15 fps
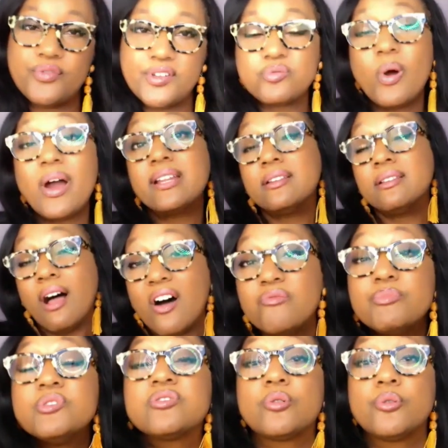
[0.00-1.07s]
That's why I love
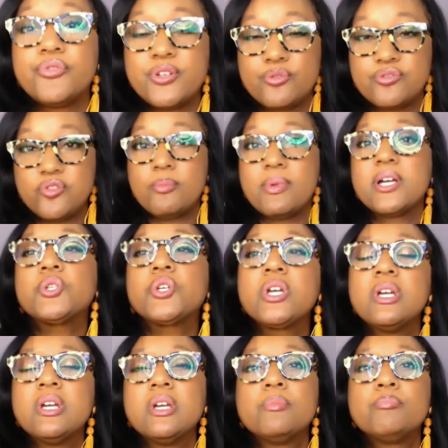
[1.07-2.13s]
musical theater so much,
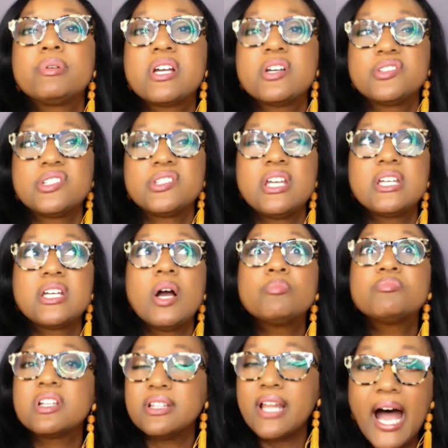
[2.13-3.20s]
because it
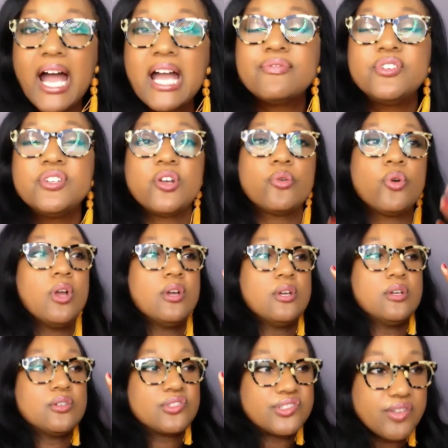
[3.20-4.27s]
comes alive.
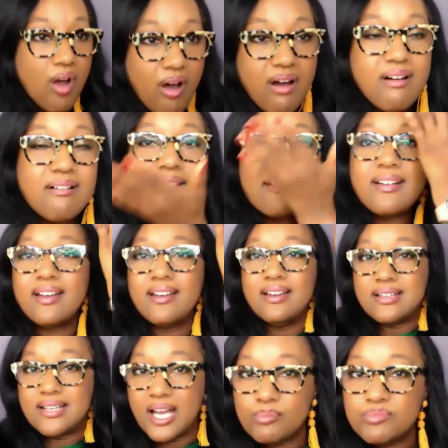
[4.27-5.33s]
Song
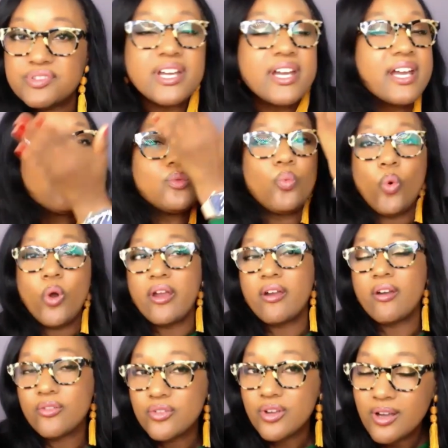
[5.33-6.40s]
comes in
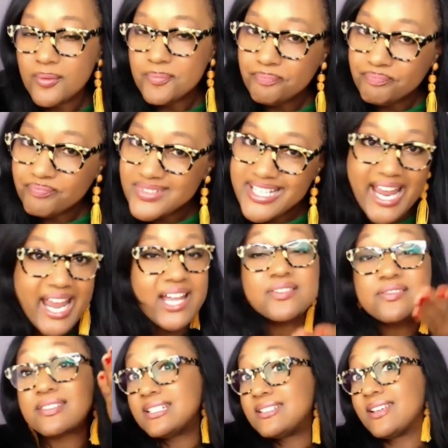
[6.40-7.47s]
where
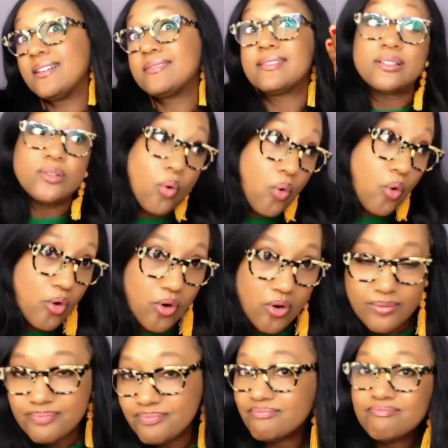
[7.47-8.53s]
dancing doesn't,
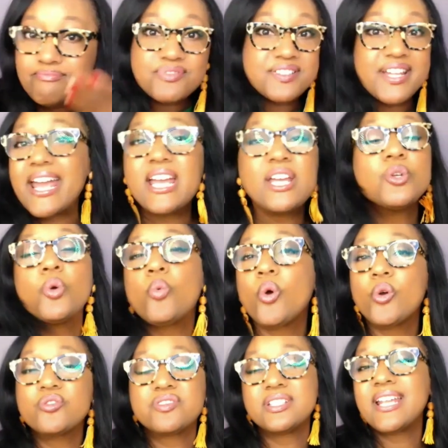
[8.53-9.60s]
or saying your
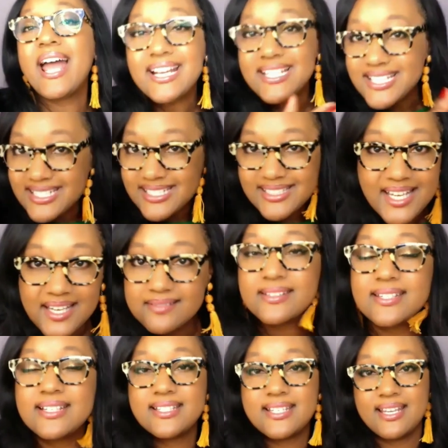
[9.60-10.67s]
words and acting
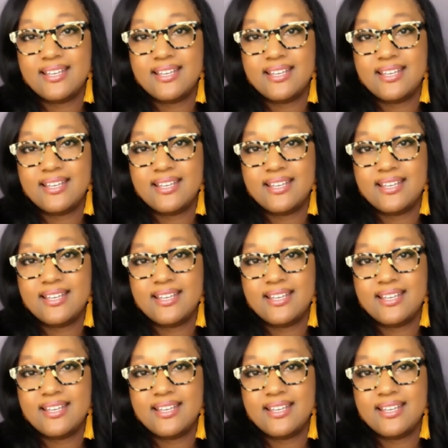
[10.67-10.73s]
doesn't.